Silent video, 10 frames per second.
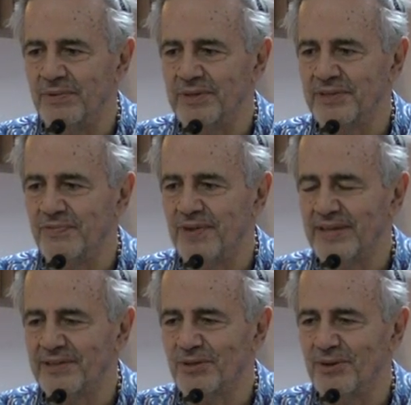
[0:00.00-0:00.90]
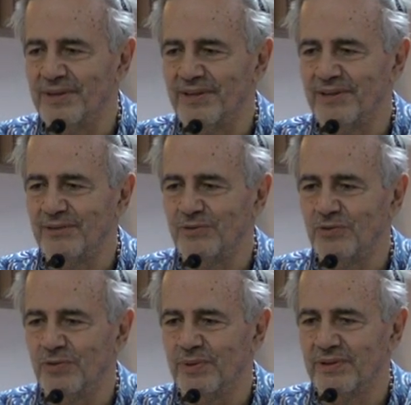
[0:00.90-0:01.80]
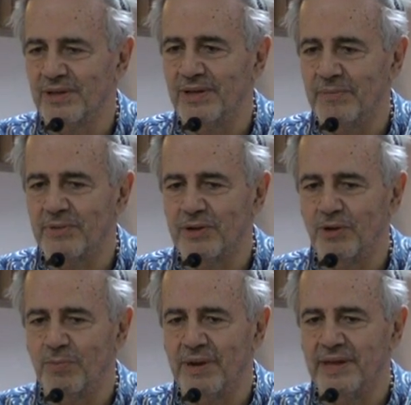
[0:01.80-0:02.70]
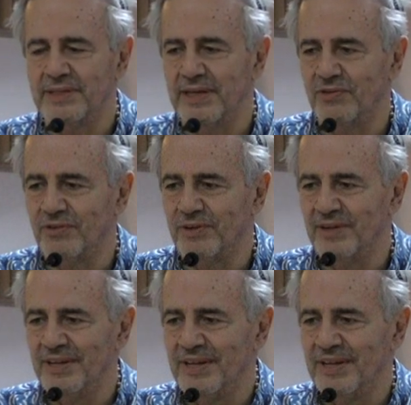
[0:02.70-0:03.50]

whereas in fact it's got nothing to do with um, globalization,